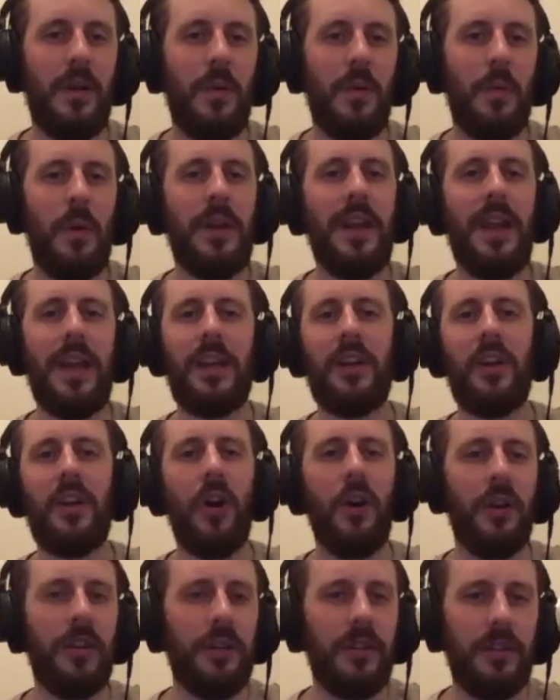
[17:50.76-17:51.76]
when they're
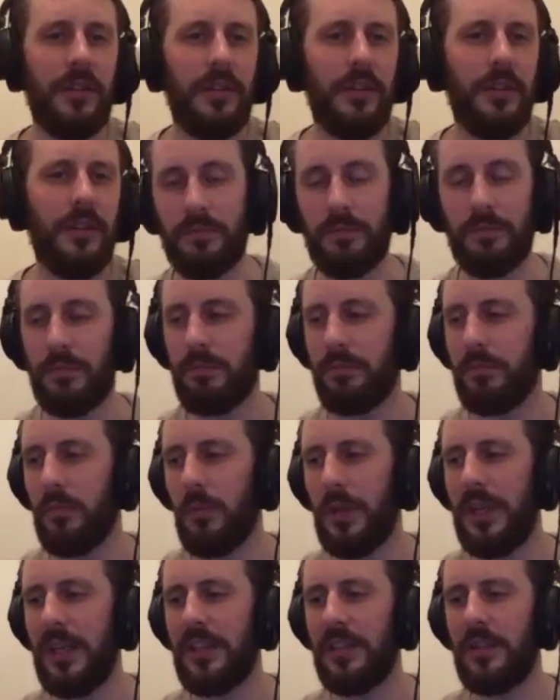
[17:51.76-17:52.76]
gone,
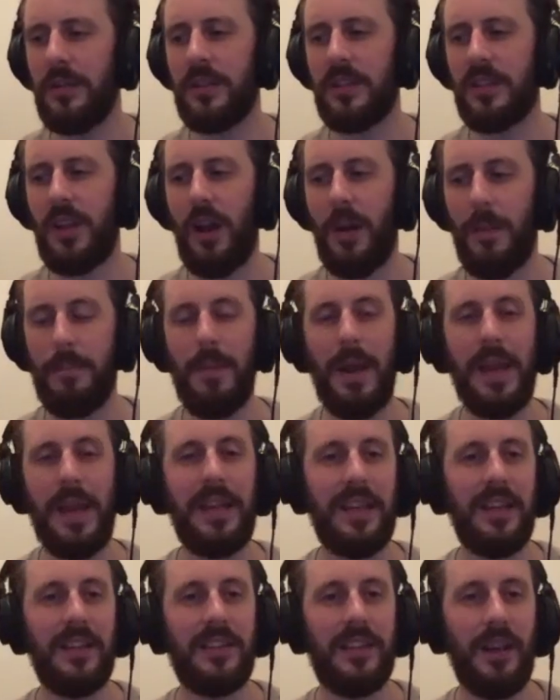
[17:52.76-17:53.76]
we need to start
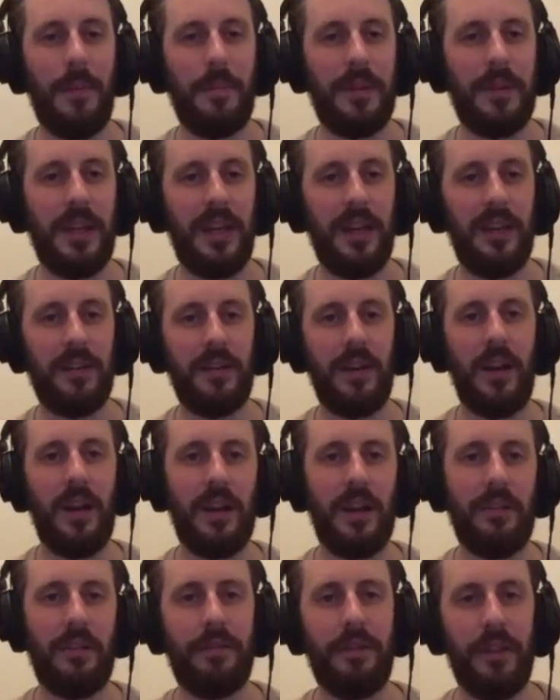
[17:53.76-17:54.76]
making something
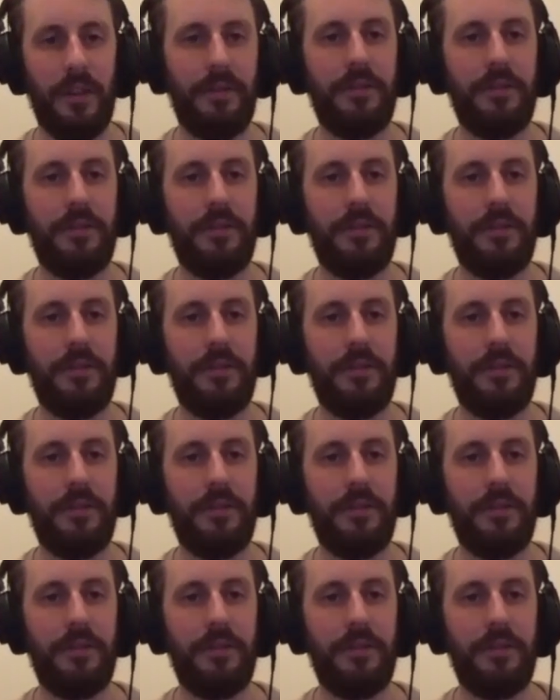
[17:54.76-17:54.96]
like for the